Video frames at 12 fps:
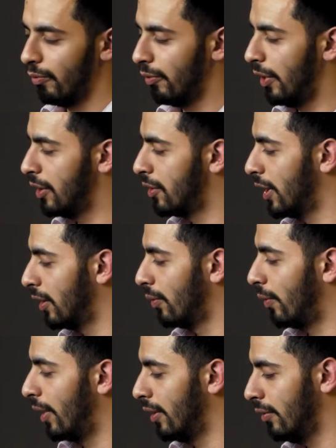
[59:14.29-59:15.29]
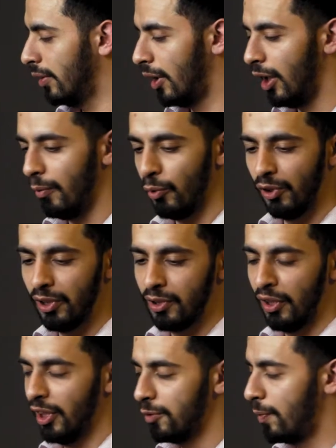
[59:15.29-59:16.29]
There's another one. I'll put this
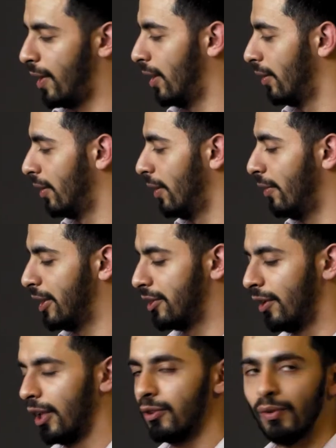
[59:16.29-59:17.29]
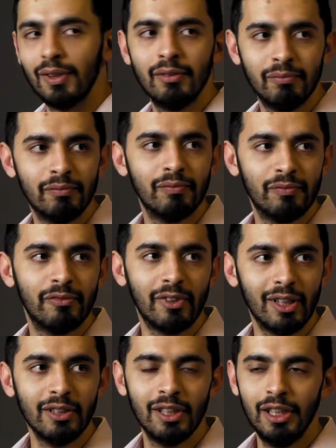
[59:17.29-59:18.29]
in this pile. There is the next one, right?